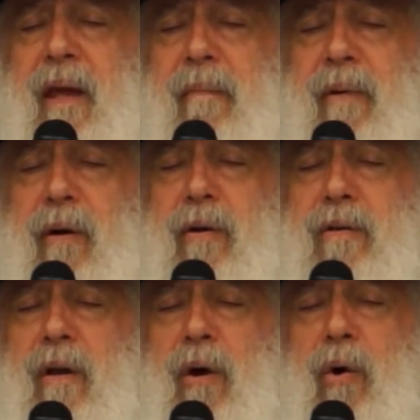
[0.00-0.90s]

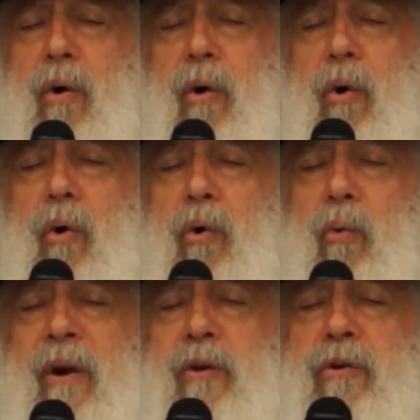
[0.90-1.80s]
because
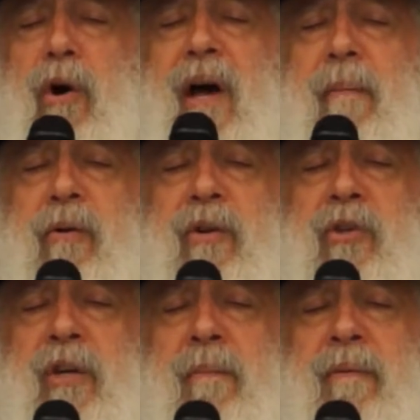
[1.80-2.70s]
when you talk about
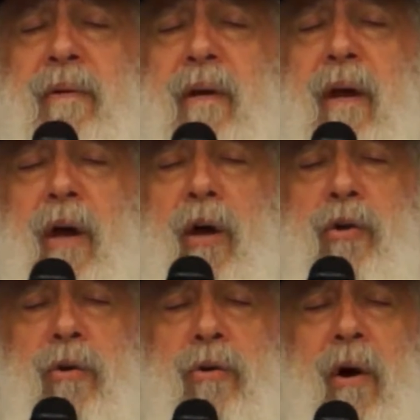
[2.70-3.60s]
Egypt,
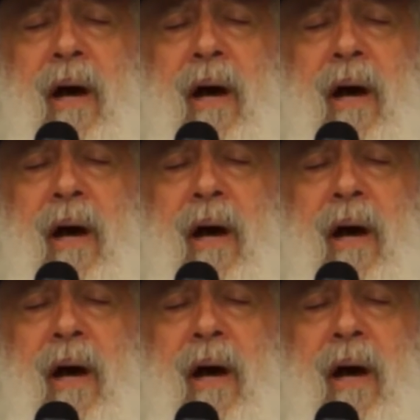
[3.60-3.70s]
you talk